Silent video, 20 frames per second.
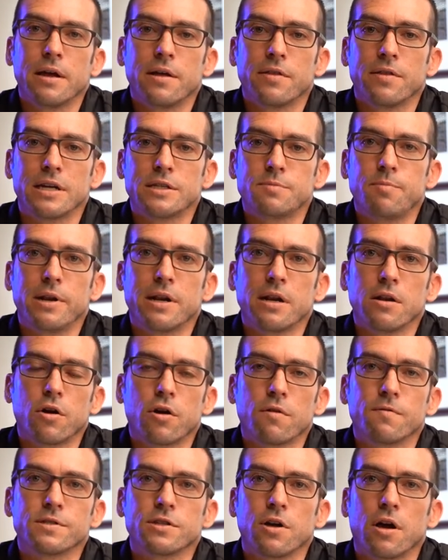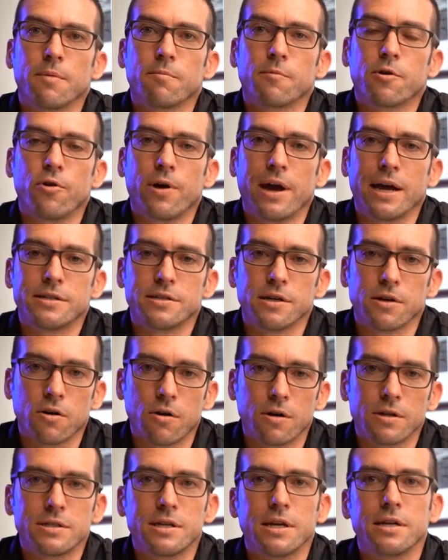they spend a lot of time creating
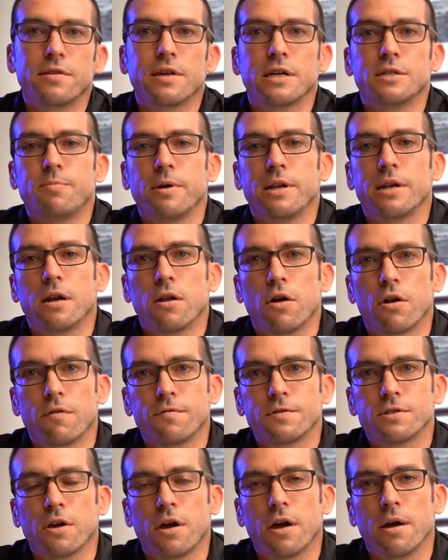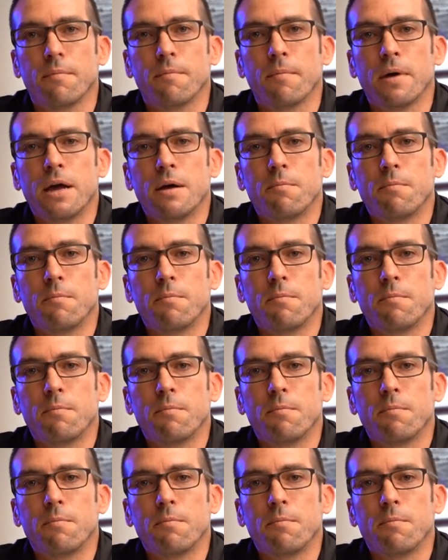content, they spend a lot of time